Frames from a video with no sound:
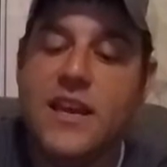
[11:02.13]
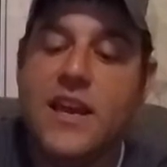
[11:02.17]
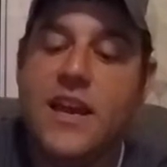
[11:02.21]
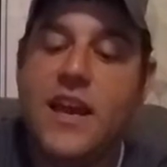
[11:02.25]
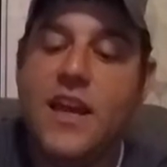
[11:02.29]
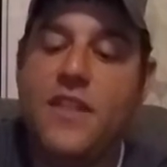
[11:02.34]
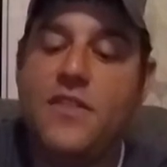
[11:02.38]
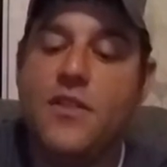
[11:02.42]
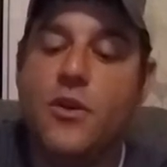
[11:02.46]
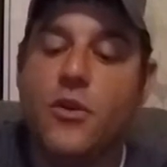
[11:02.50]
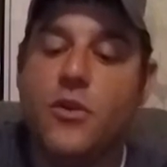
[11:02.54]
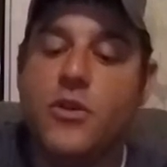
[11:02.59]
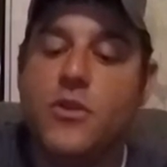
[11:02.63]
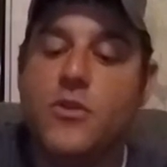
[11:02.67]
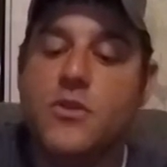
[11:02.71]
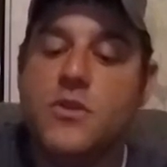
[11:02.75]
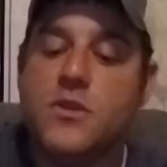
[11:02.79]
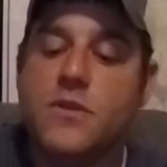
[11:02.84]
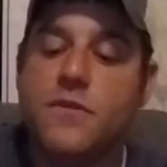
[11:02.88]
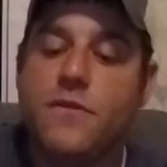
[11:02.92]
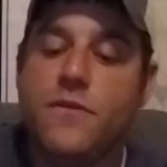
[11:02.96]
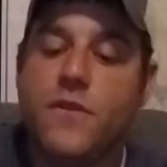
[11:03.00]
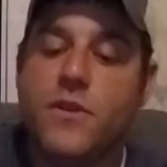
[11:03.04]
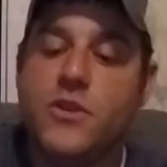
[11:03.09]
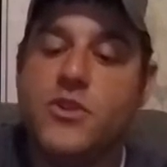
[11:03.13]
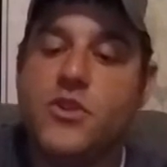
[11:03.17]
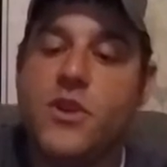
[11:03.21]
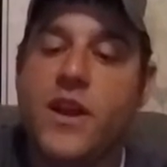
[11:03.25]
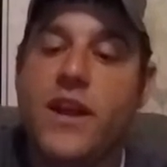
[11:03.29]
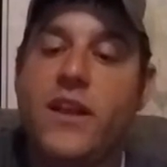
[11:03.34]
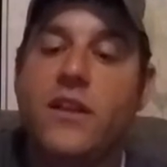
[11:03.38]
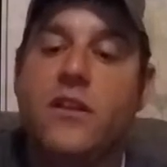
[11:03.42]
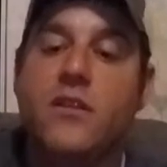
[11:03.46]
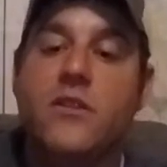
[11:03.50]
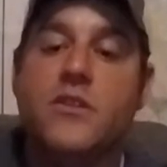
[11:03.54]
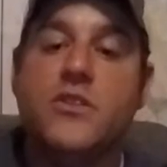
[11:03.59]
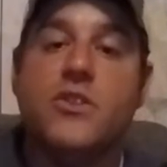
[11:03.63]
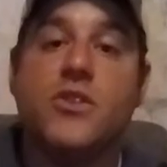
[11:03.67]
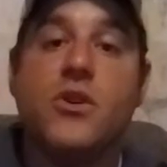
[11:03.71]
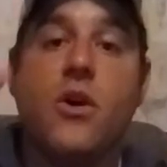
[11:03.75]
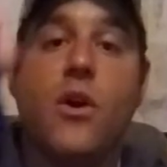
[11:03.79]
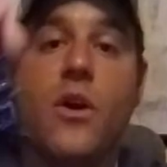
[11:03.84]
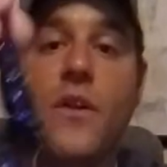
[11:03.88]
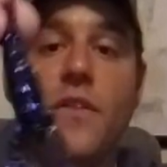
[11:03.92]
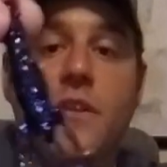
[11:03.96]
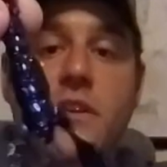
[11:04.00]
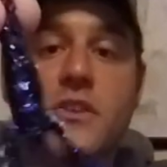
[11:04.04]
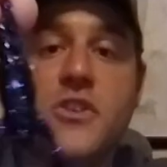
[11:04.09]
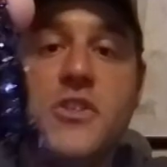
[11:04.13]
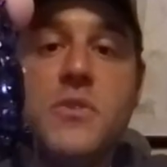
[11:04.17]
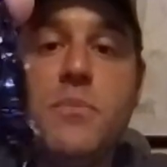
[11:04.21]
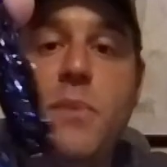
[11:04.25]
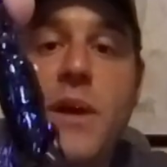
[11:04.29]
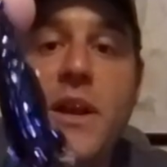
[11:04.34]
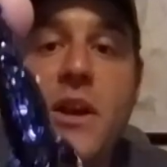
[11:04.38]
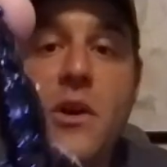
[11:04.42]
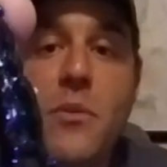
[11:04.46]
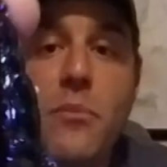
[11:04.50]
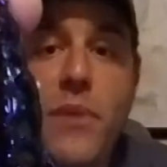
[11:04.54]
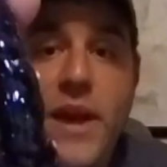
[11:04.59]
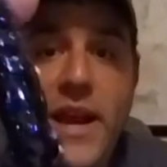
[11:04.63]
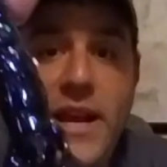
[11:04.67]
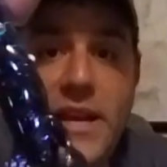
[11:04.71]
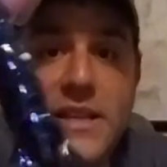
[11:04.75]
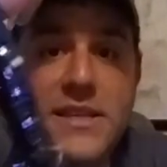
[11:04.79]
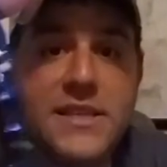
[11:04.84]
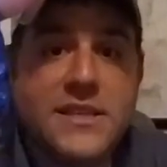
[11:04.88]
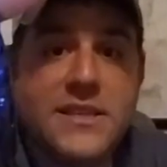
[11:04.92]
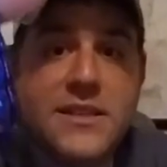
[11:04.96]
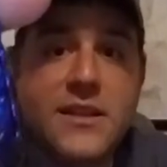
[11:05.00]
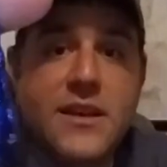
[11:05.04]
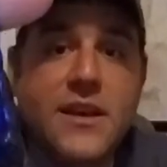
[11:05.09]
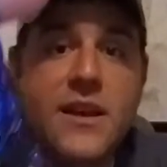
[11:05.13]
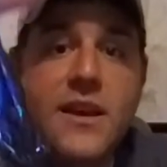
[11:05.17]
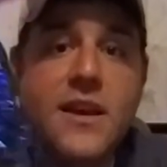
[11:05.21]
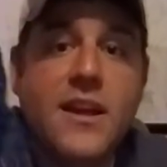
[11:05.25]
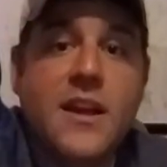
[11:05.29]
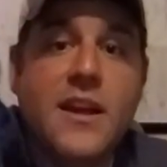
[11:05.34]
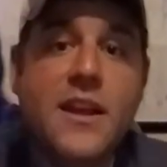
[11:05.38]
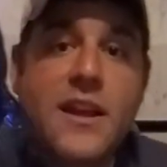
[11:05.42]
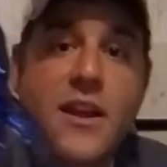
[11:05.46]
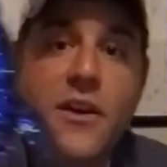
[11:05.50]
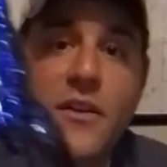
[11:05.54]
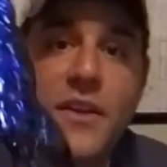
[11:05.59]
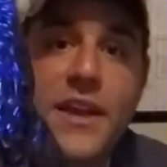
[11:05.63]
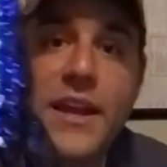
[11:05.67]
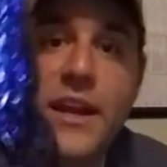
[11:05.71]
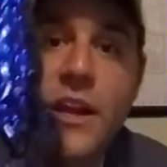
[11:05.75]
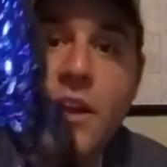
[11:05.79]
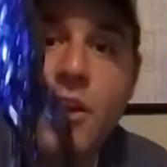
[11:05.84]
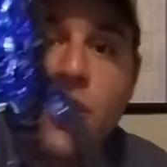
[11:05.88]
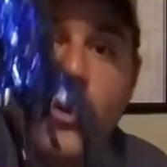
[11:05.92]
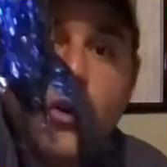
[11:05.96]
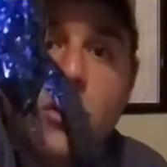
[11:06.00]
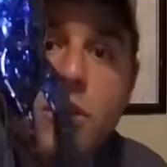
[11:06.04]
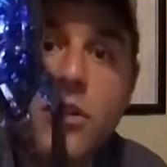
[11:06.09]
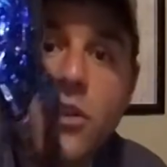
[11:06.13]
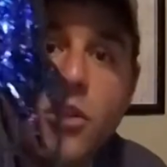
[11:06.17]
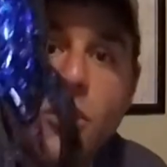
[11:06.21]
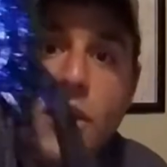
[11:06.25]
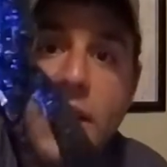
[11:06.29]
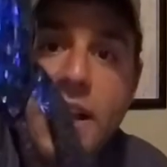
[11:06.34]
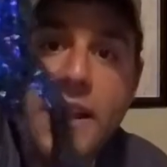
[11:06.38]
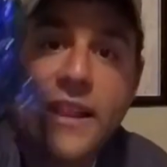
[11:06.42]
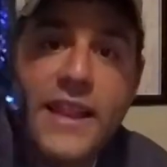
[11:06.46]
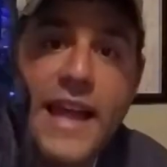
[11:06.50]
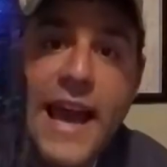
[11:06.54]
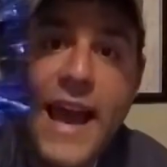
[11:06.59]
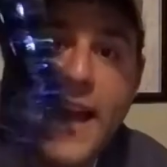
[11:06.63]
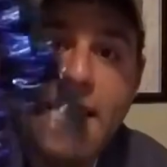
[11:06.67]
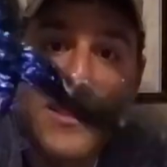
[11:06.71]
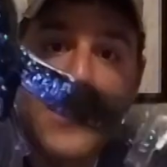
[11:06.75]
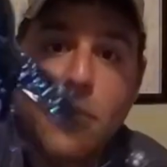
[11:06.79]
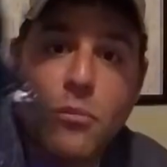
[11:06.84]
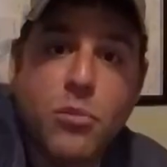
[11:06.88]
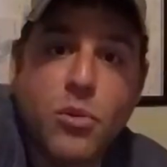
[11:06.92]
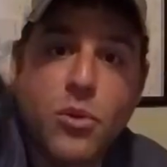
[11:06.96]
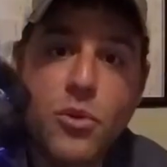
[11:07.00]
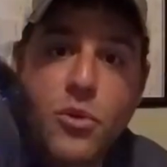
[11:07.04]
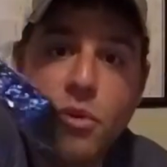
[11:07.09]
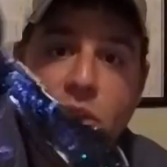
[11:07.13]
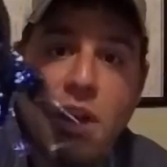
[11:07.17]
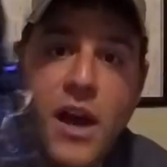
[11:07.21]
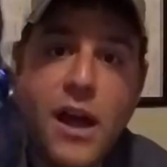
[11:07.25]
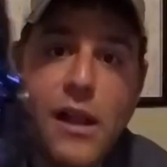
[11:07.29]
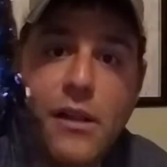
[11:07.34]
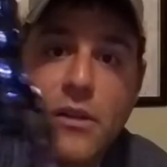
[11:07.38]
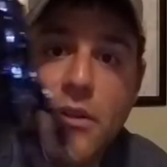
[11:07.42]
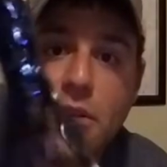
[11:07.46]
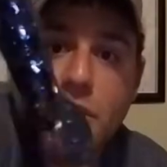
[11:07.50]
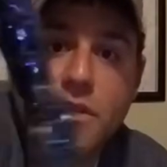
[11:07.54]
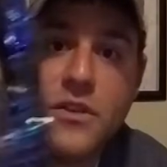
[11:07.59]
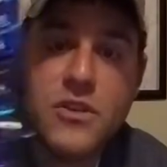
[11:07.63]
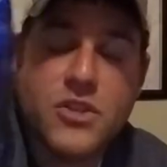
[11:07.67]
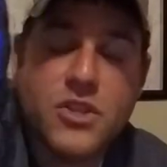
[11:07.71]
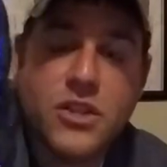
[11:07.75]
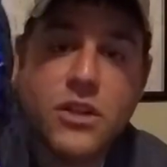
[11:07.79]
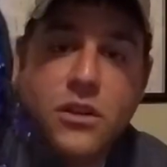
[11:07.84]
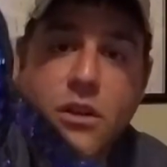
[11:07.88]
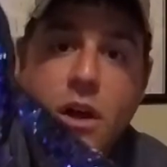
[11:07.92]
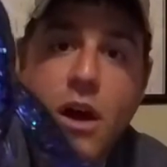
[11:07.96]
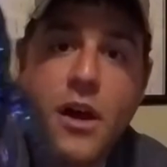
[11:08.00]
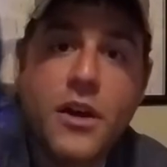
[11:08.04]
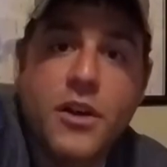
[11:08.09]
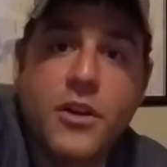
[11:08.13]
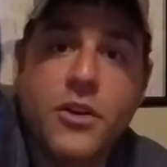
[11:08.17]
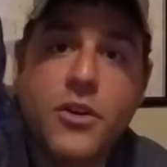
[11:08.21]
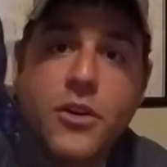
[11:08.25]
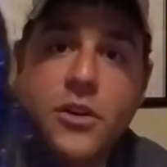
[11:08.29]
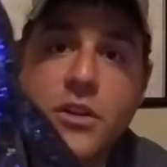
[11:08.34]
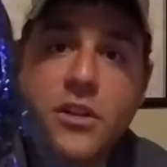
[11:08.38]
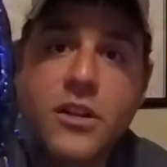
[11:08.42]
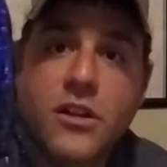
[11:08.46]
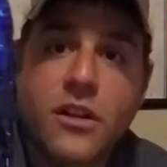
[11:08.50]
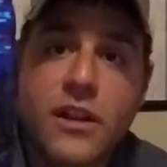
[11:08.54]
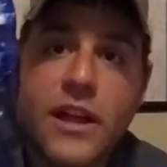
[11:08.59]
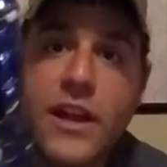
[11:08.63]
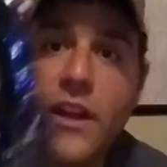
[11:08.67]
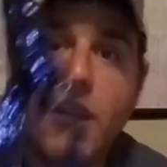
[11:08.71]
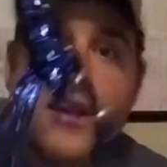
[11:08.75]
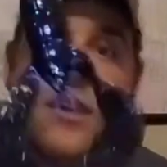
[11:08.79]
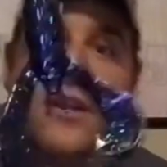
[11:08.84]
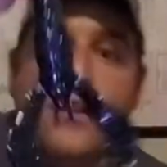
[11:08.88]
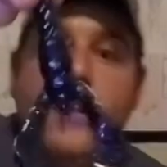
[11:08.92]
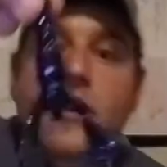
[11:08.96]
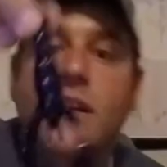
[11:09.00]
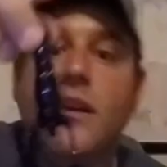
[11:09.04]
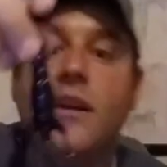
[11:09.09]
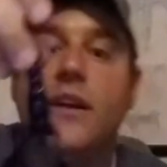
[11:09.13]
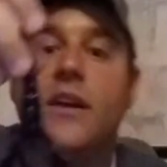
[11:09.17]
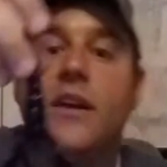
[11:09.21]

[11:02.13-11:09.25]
and they'll use them for trailers on their spinner baits. Now, get a good look at that in the blue color. There's a lot of good glitter.